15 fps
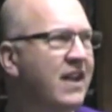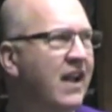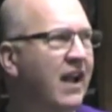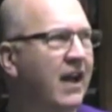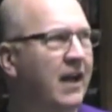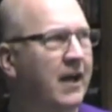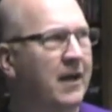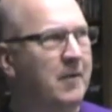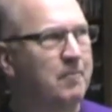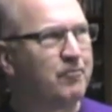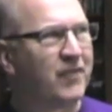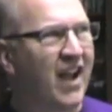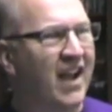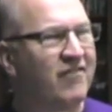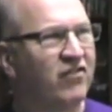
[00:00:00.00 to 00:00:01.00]
Um,
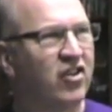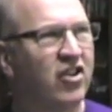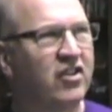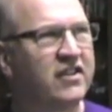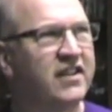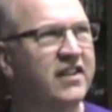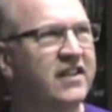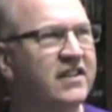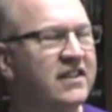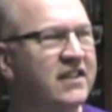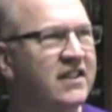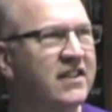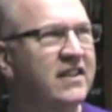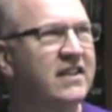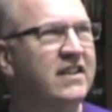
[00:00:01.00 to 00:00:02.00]
I've looked,
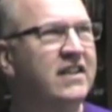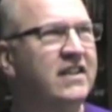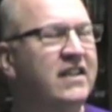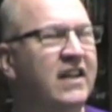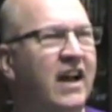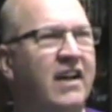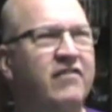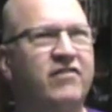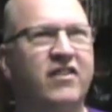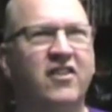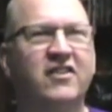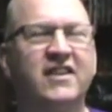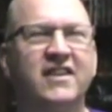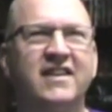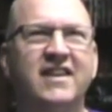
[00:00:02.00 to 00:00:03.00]
I've
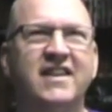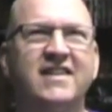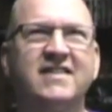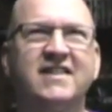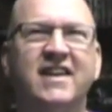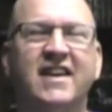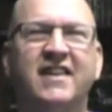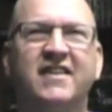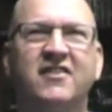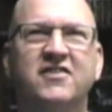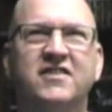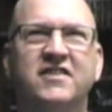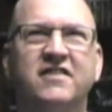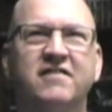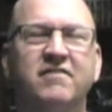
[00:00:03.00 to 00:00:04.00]
looked at this, and
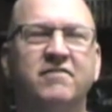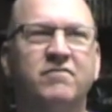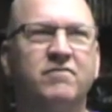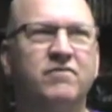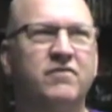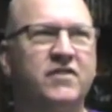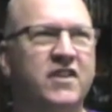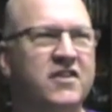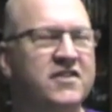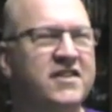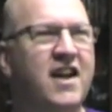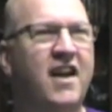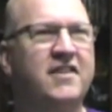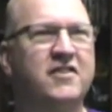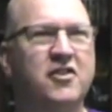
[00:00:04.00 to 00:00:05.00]
there's there's
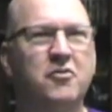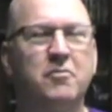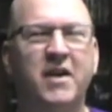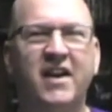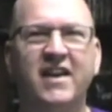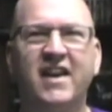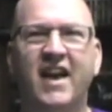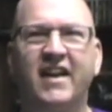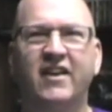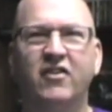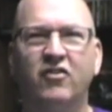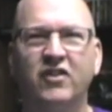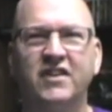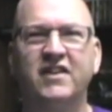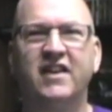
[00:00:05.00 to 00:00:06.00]
not too many. I can
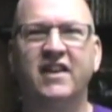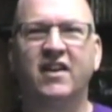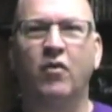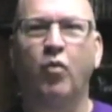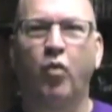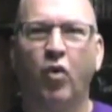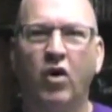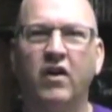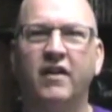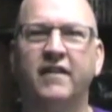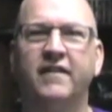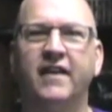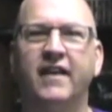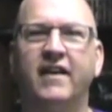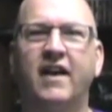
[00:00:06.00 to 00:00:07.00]
only think of one
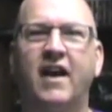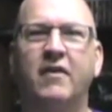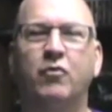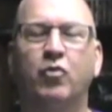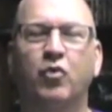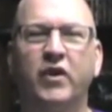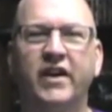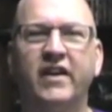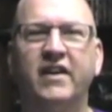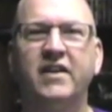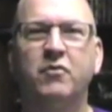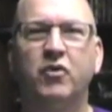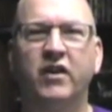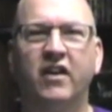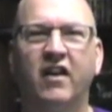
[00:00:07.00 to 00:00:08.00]
that I really
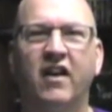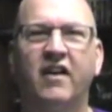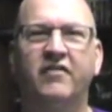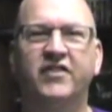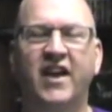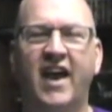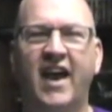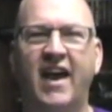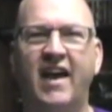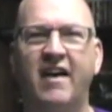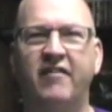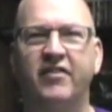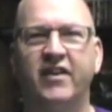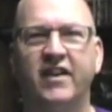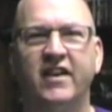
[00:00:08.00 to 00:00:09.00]
would love to
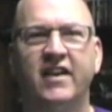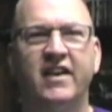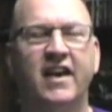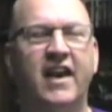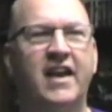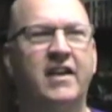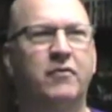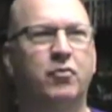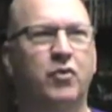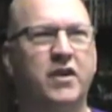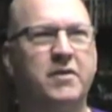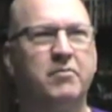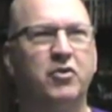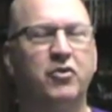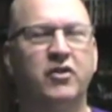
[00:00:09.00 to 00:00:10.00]
have a
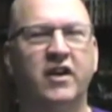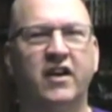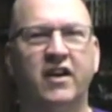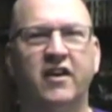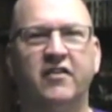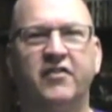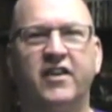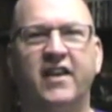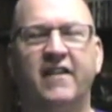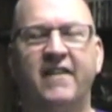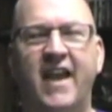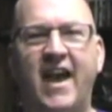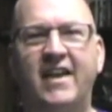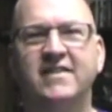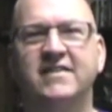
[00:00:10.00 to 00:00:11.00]
reboot of, and
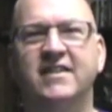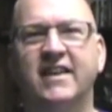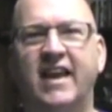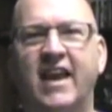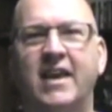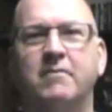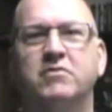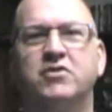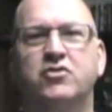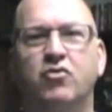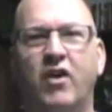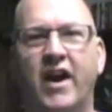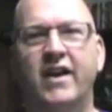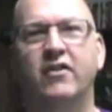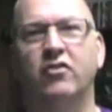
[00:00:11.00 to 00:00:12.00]
that is the game
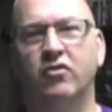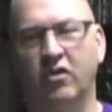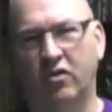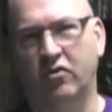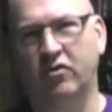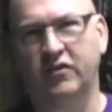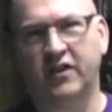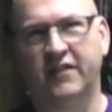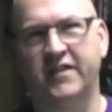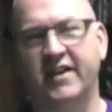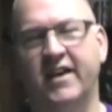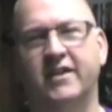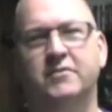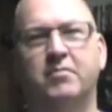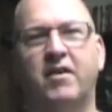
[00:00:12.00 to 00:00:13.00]
Stranglehold on the
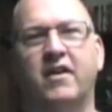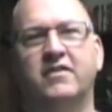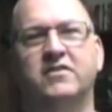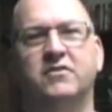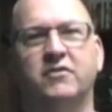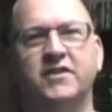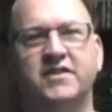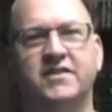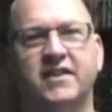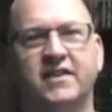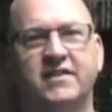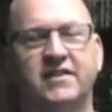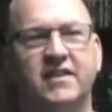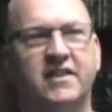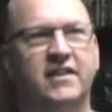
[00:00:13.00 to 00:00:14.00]
Xbox
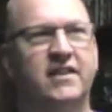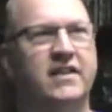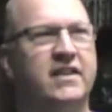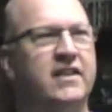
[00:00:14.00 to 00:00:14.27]
360.